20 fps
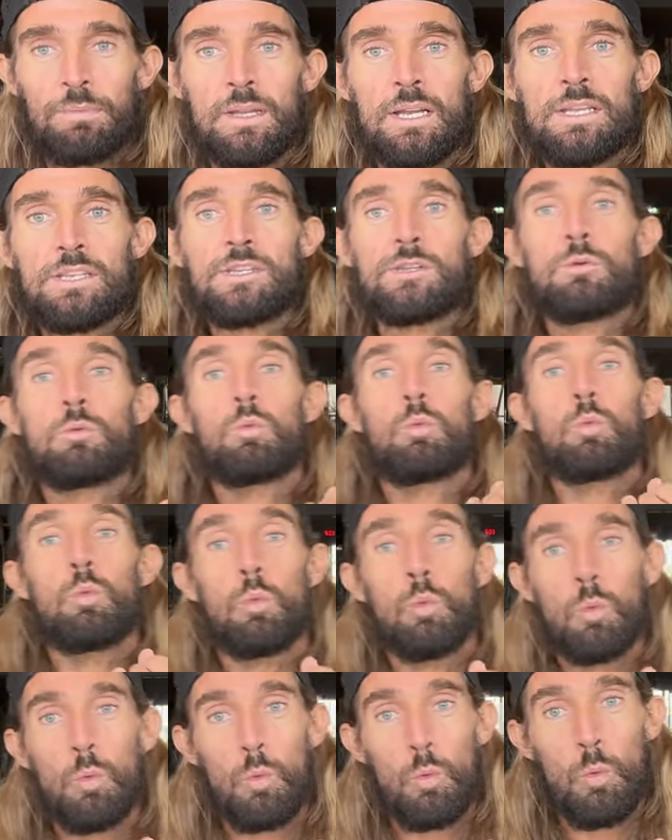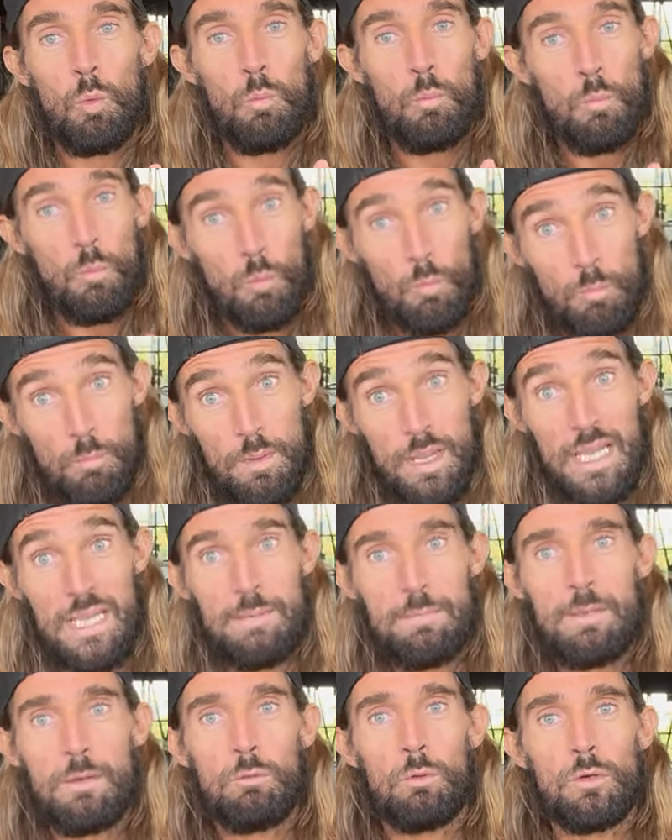And so
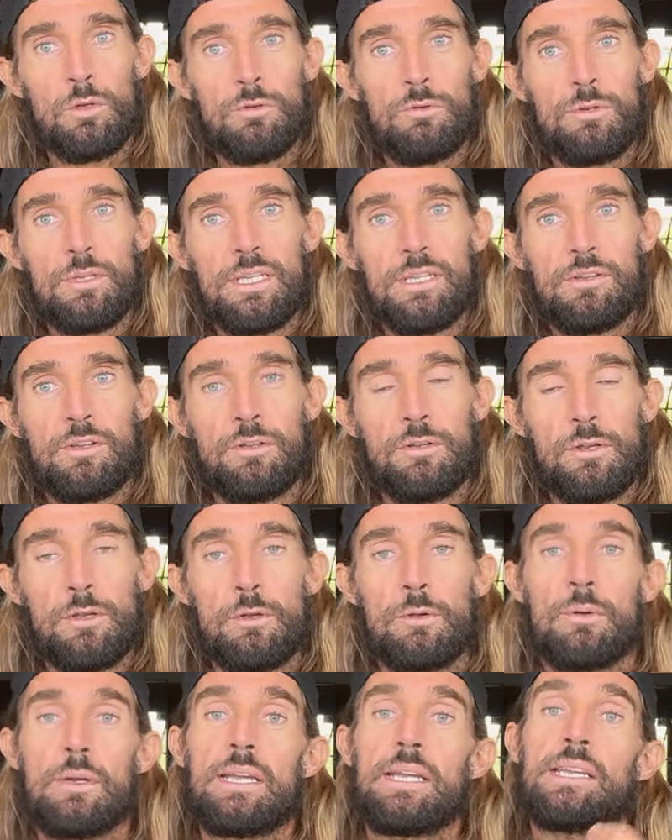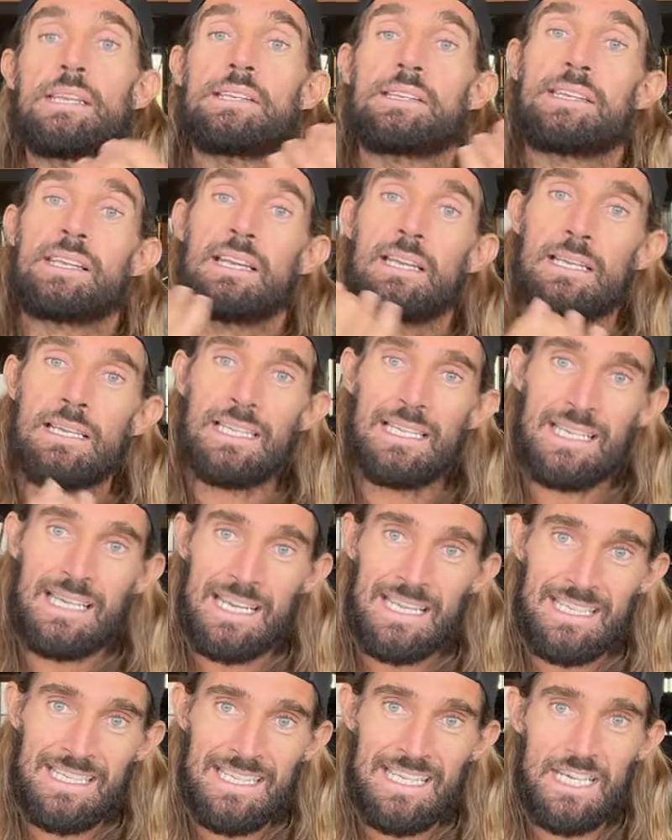maybe what you need to do is
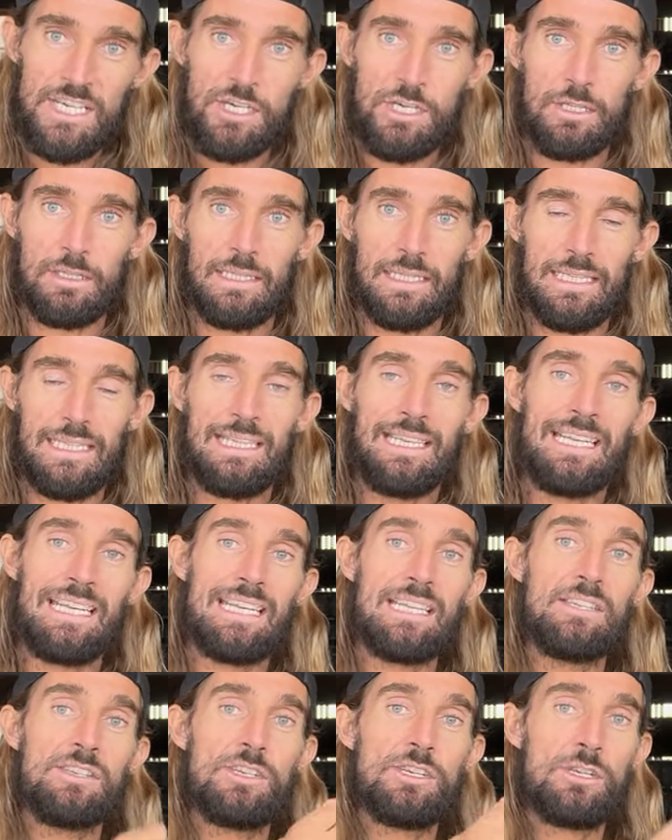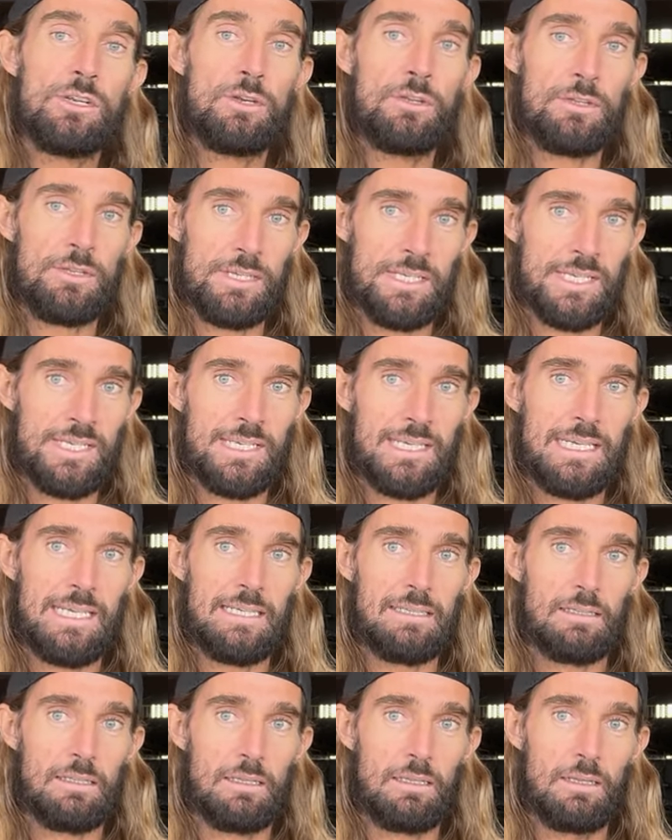initially insert the
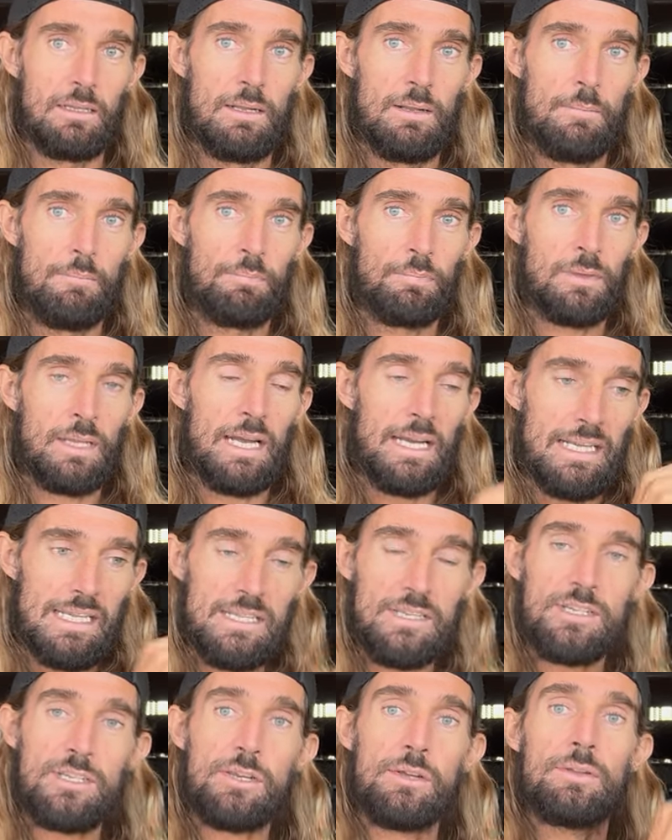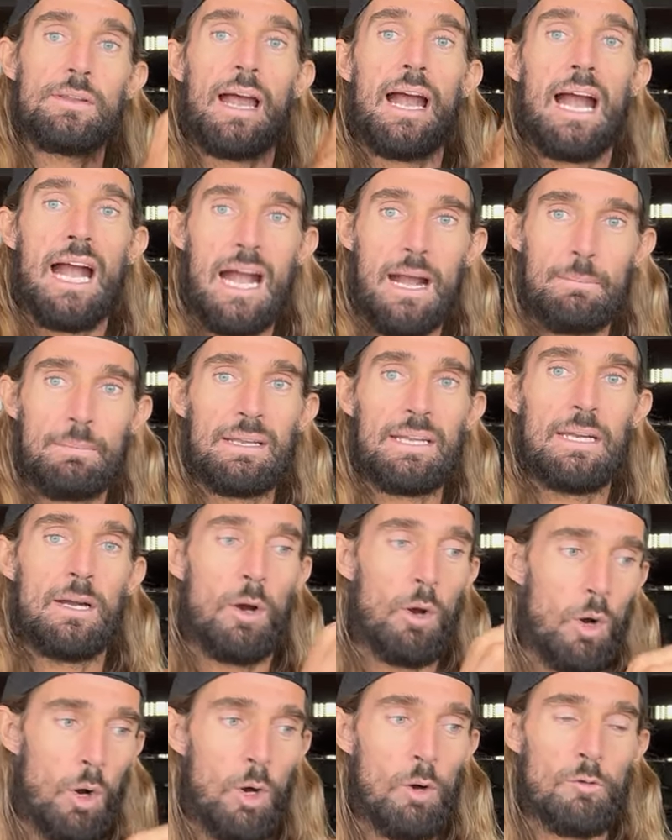skill and insert the habit
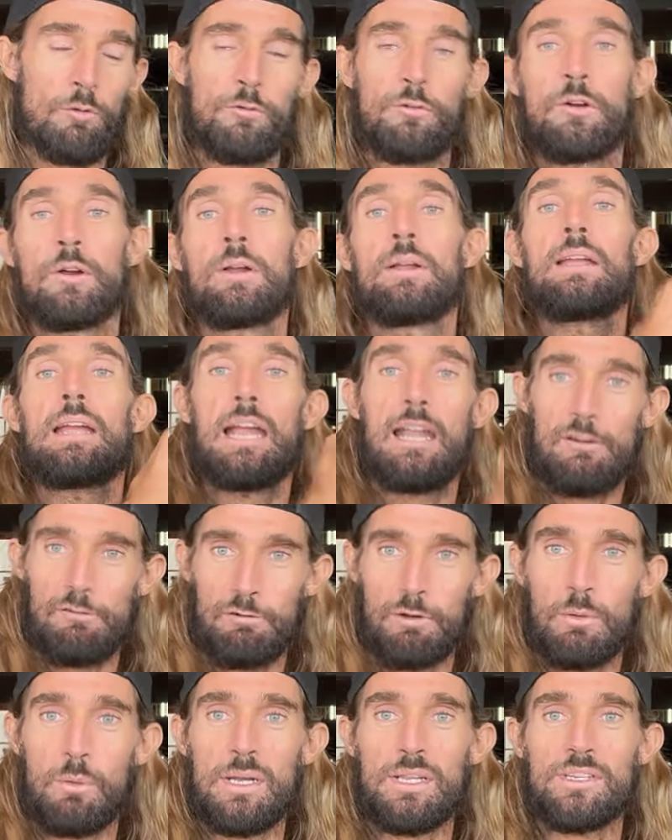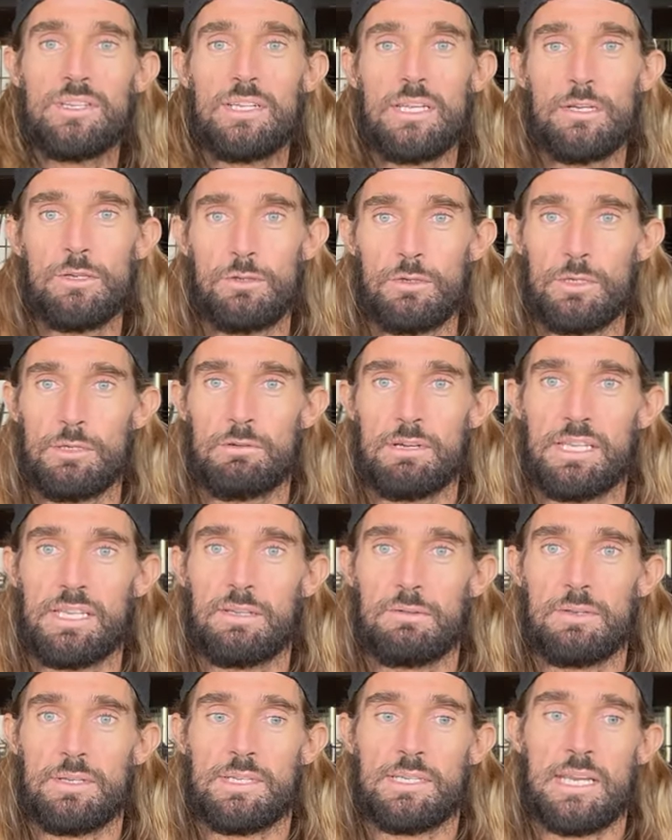of every Wednesday you do your
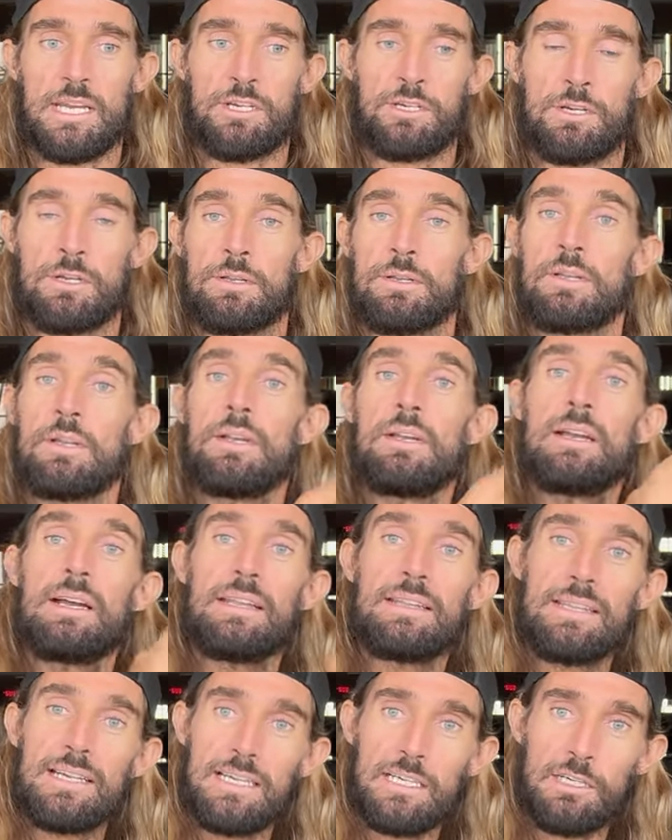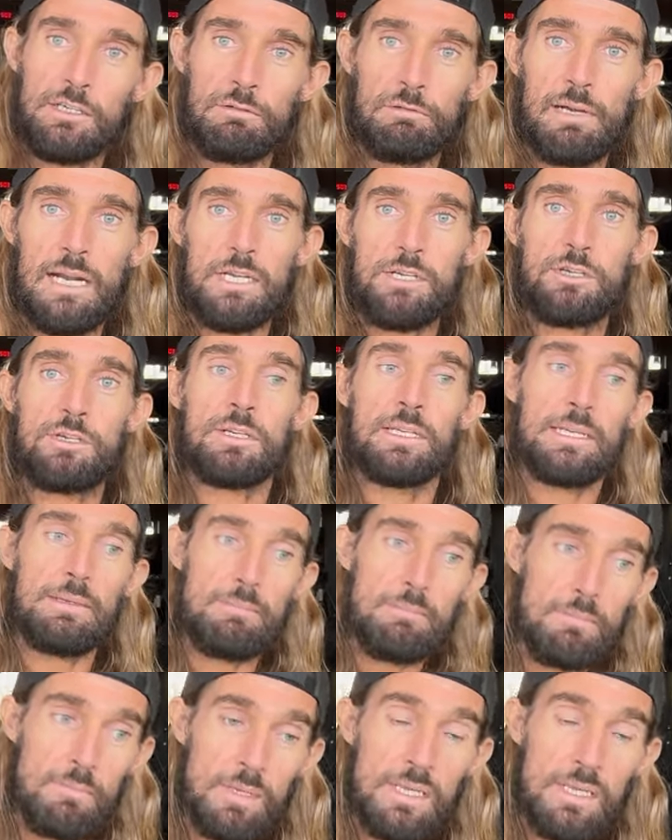interval session, and that gradually